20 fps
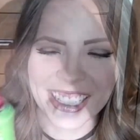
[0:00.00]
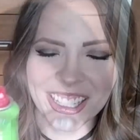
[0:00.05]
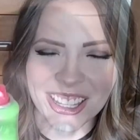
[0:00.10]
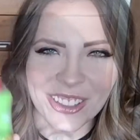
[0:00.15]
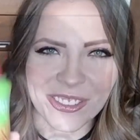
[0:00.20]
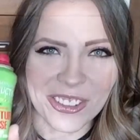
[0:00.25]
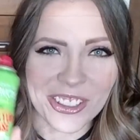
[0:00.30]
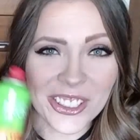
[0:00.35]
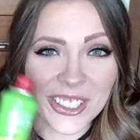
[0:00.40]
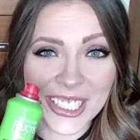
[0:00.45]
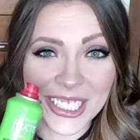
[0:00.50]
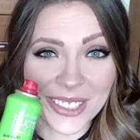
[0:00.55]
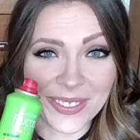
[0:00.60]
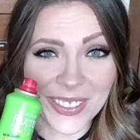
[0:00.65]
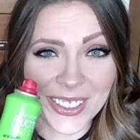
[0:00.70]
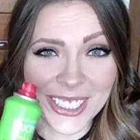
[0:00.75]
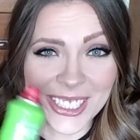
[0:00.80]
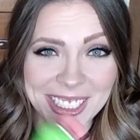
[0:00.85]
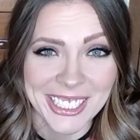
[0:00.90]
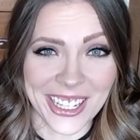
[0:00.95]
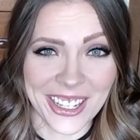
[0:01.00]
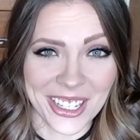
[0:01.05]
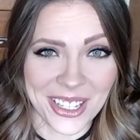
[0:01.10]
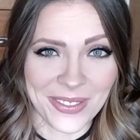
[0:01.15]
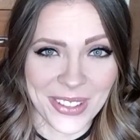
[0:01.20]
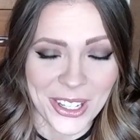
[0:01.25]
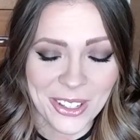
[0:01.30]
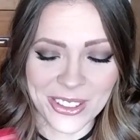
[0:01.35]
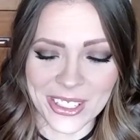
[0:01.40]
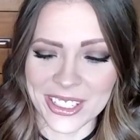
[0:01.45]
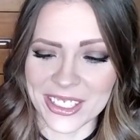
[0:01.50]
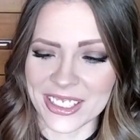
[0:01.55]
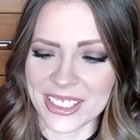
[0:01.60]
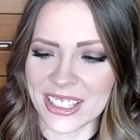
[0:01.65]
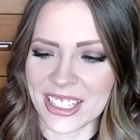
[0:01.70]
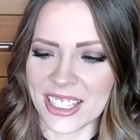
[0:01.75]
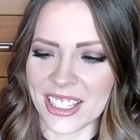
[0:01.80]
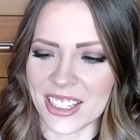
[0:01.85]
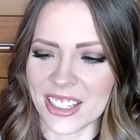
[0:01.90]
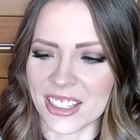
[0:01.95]
The first thing I'm going to talk about is
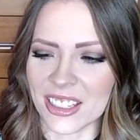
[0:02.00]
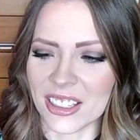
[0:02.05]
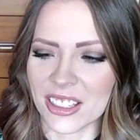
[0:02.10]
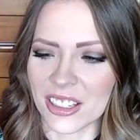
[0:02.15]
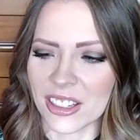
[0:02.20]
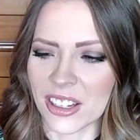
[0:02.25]
the